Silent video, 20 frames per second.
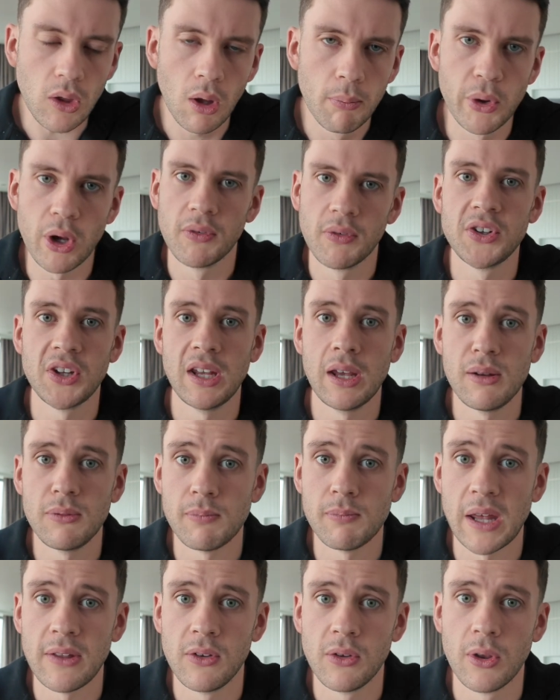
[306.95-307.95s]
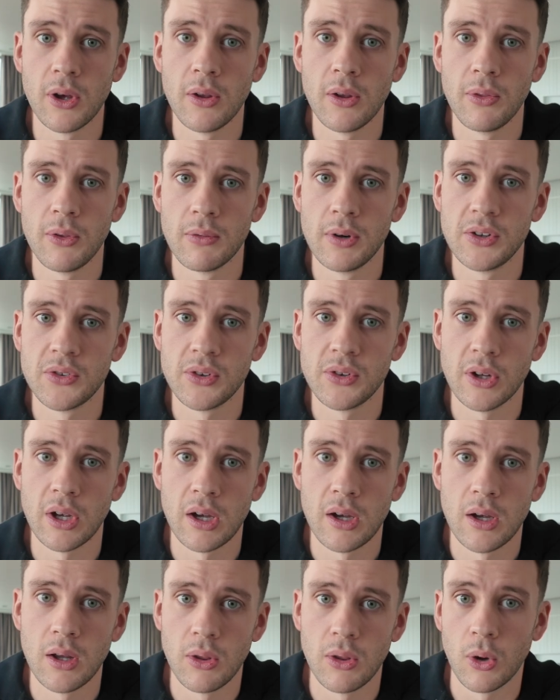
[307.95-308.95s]
But obviously it meant that there was
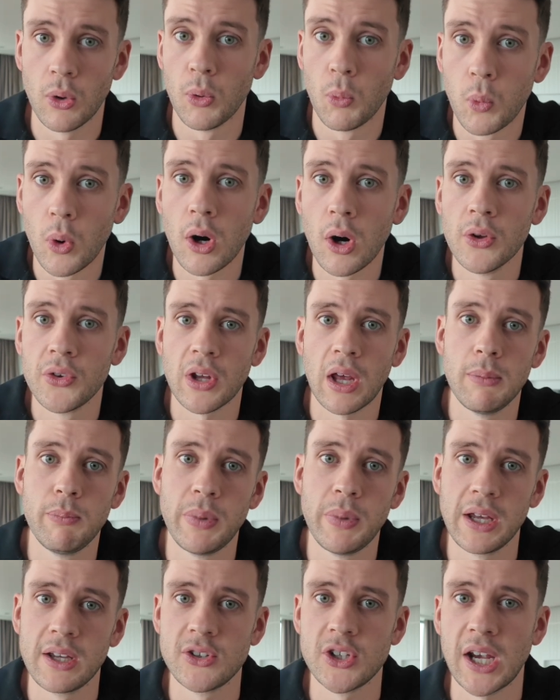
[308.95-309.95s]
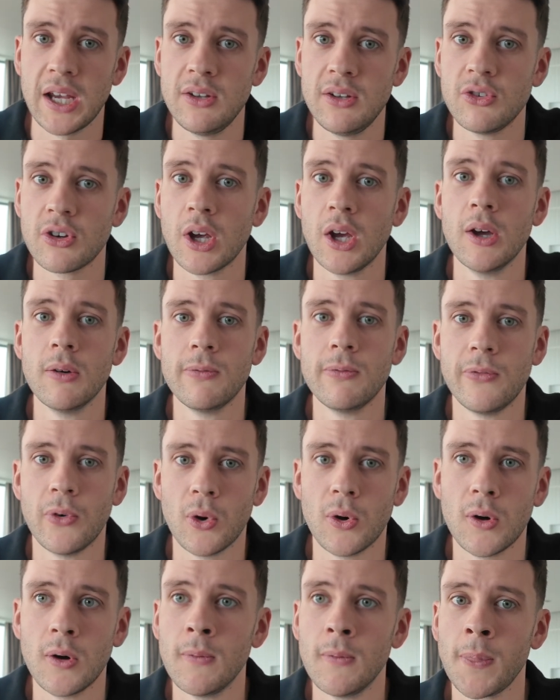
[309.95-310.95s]
a big change
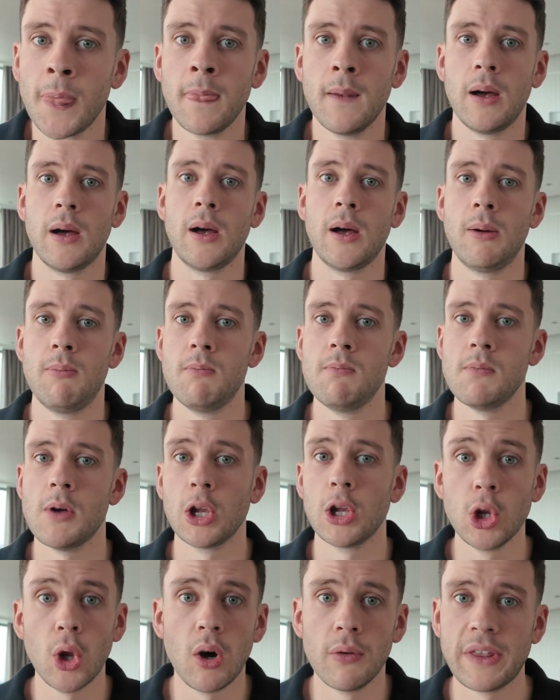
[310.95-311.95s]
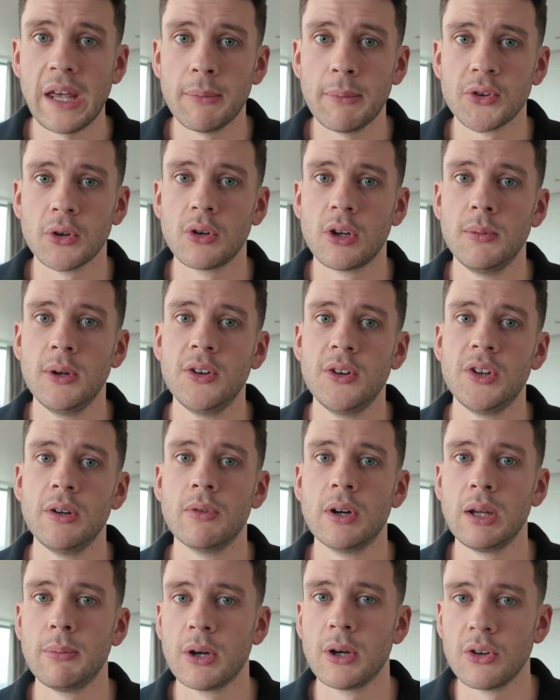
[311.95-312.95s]
for a lot of the Amazon community,
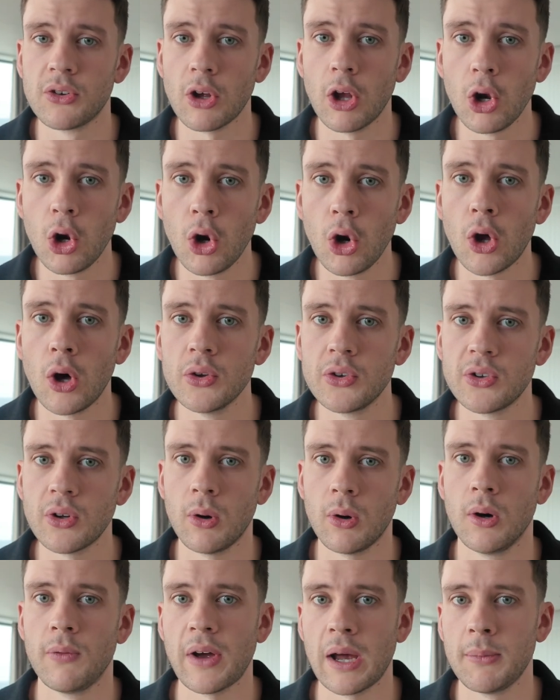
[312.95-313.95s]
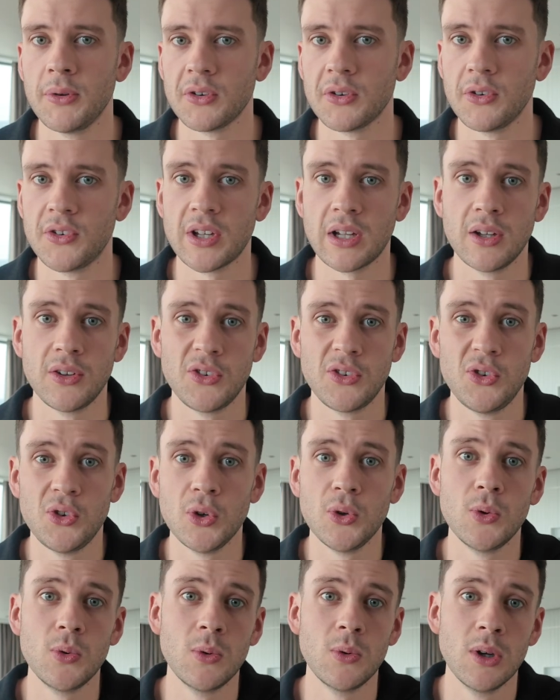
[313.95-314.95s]
really, because a lot of Amazon sellers
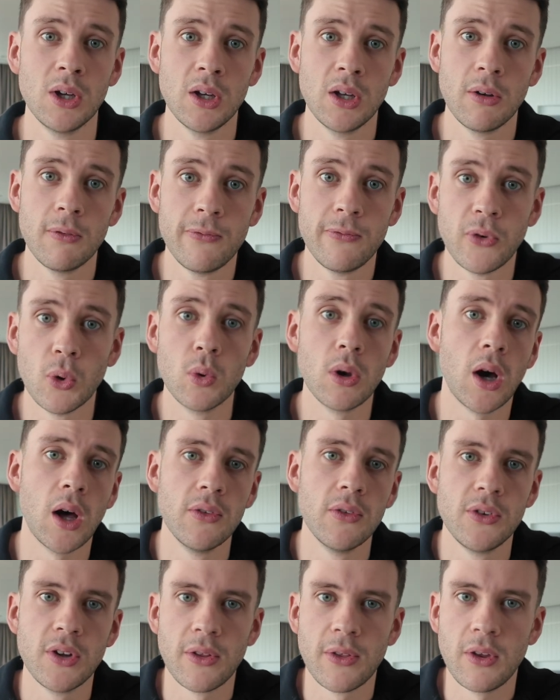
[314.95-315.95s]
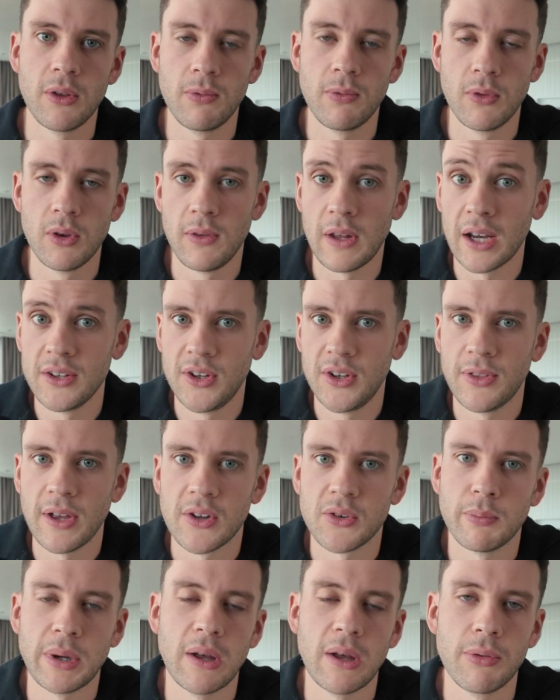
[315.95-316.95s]
do fall under the
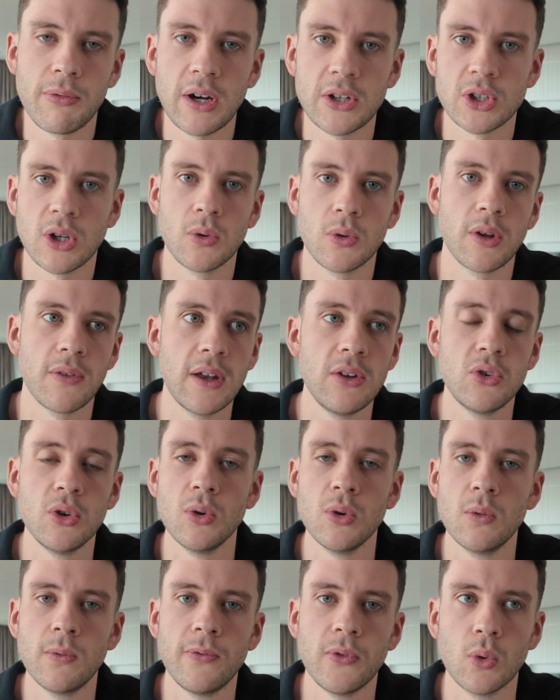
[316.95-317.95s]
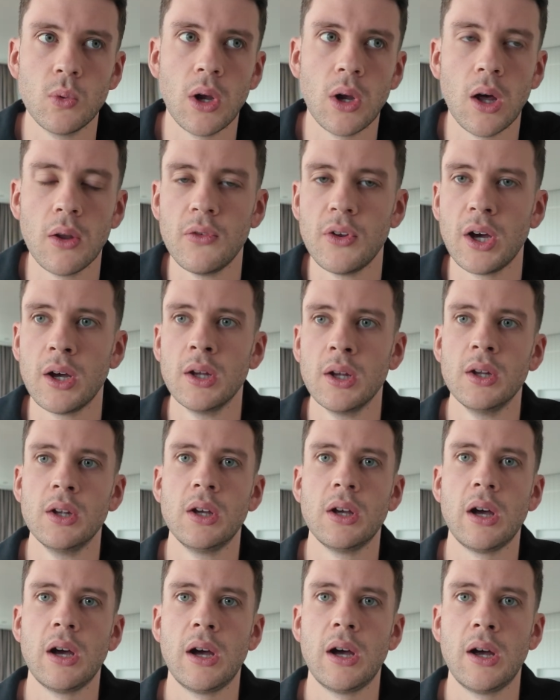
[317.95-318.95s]
£90,000 threshold, and they do fall under
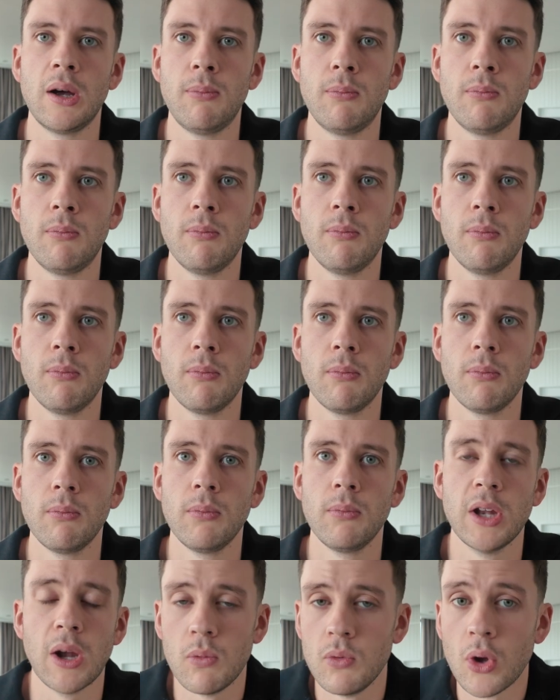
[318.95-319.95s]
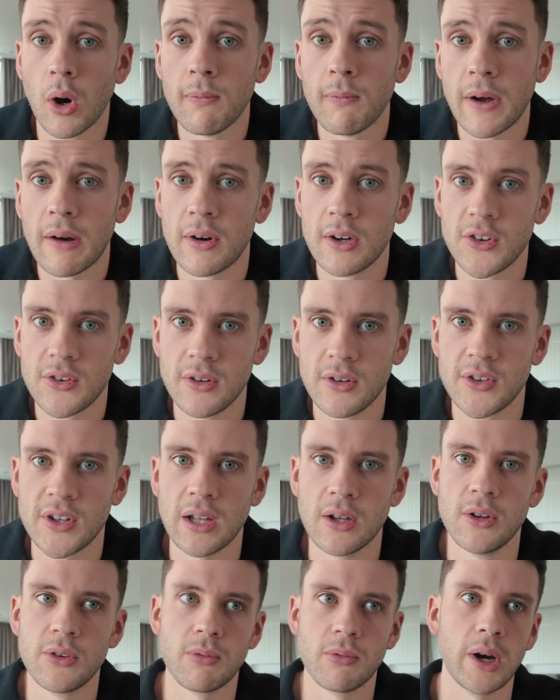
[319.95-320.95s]
non-VAT registered
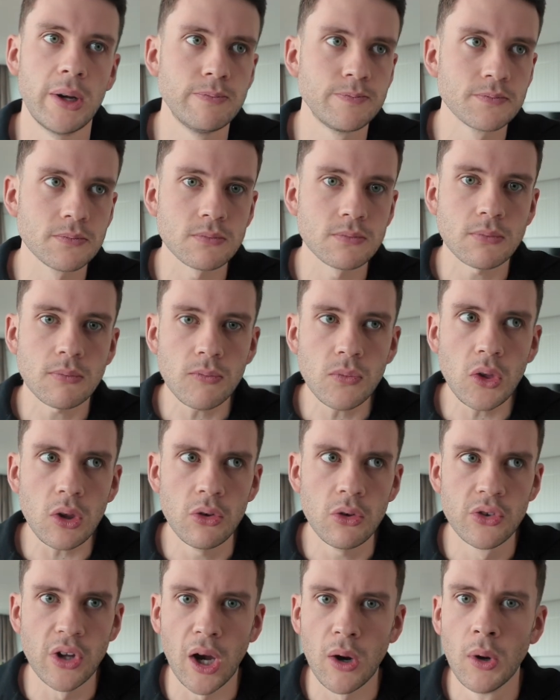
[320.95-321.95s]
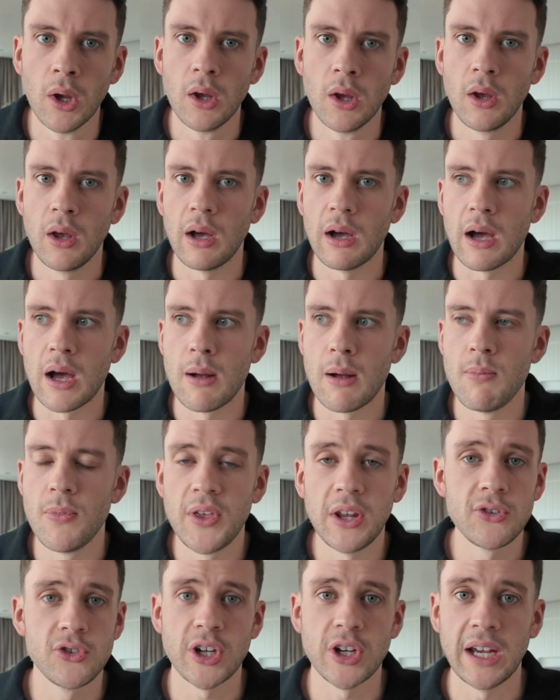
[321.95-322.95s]
sellers, right? So
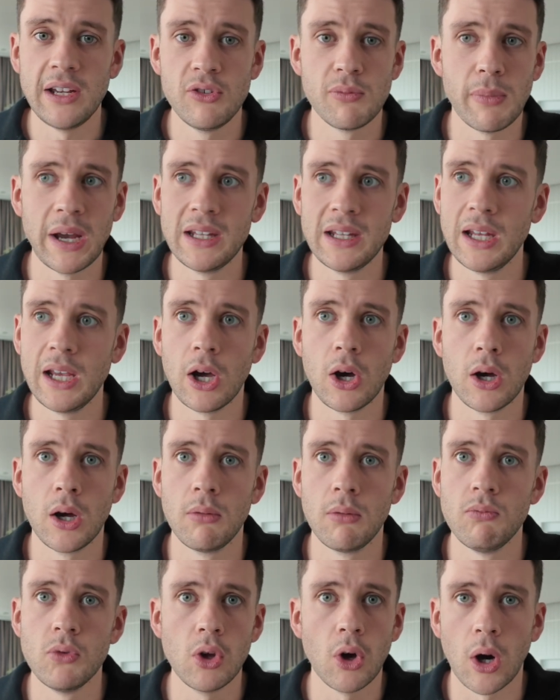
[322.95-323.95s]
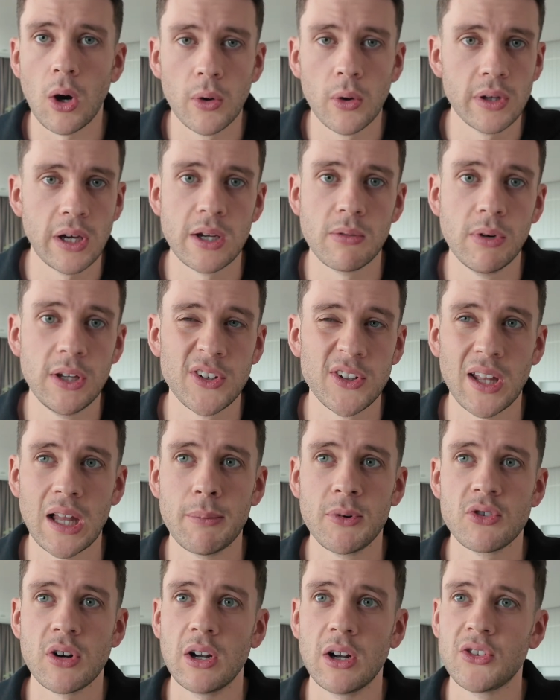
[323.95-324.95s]
this change mainly hurt online and retail
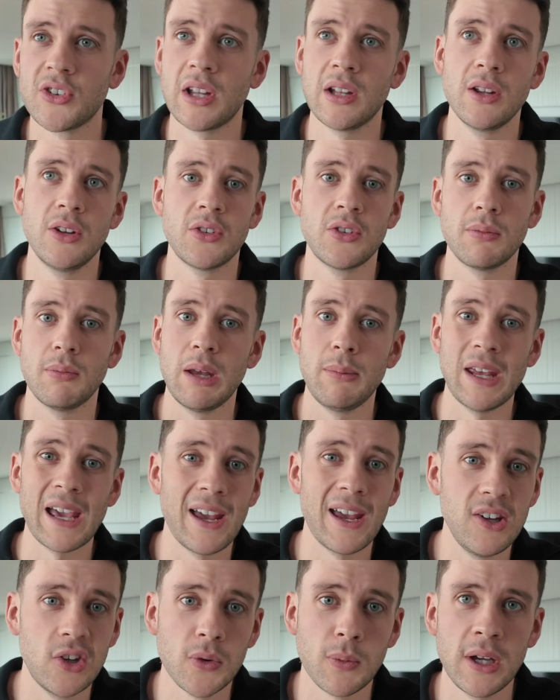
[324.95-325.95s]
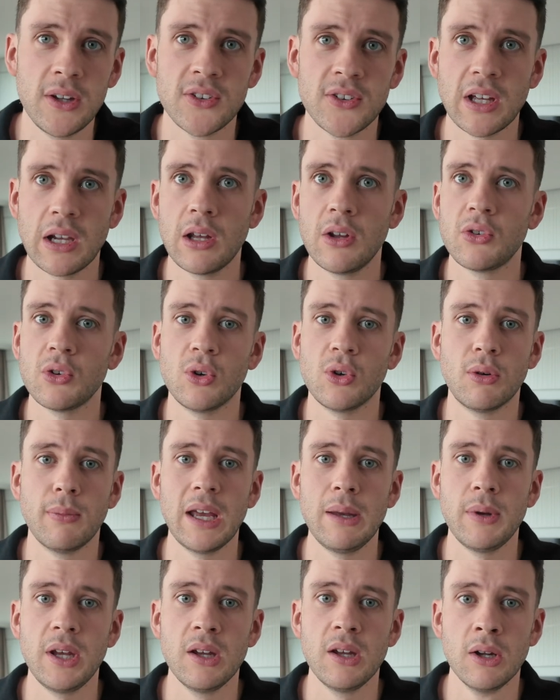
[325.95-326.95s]
arbitrage sellers, maybe A2A sellers, or
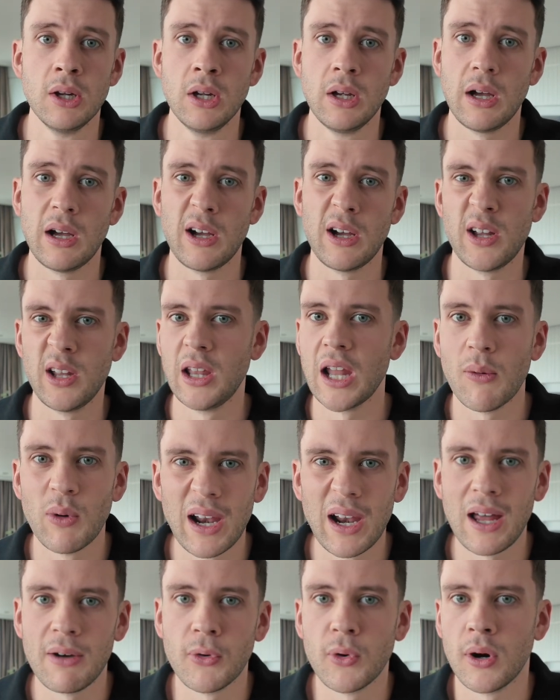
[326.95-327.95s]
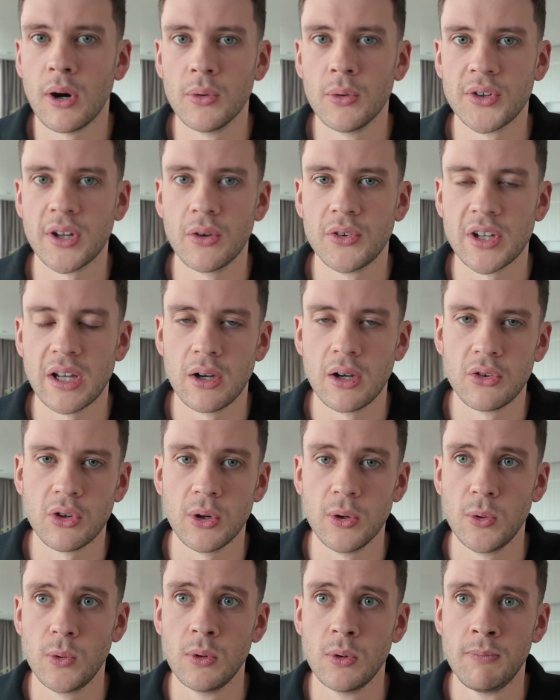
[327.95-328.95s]
maybe lower level wholesale sellers
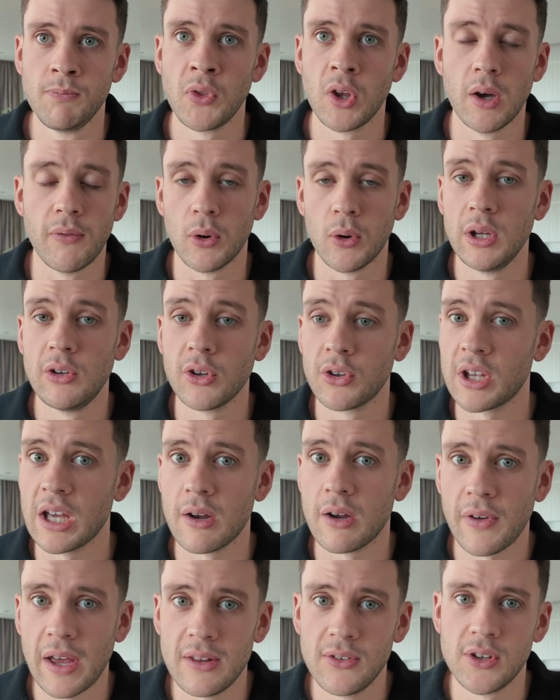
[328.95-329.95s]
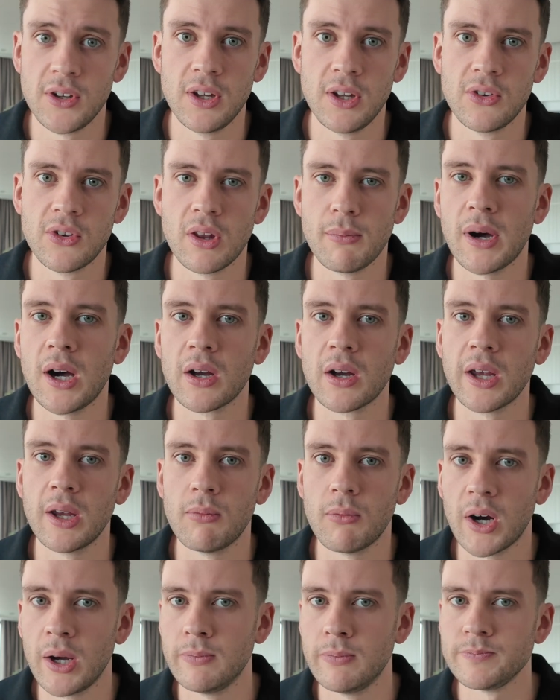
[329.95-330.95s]
who have only just kind of entered into the market,
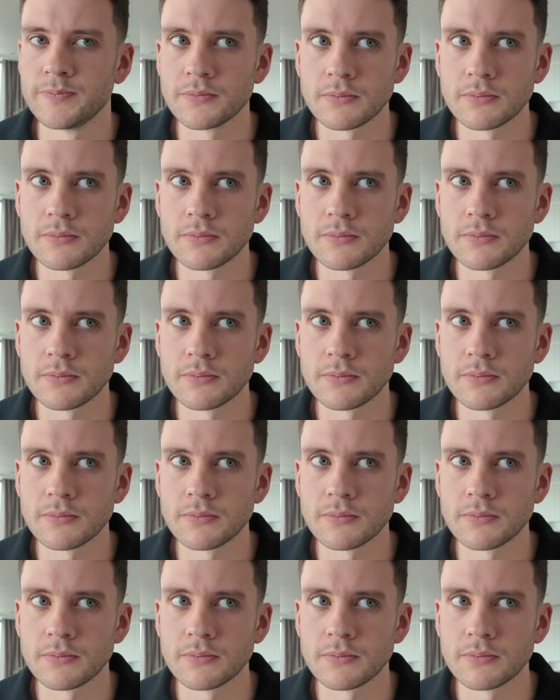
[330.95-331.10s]
right?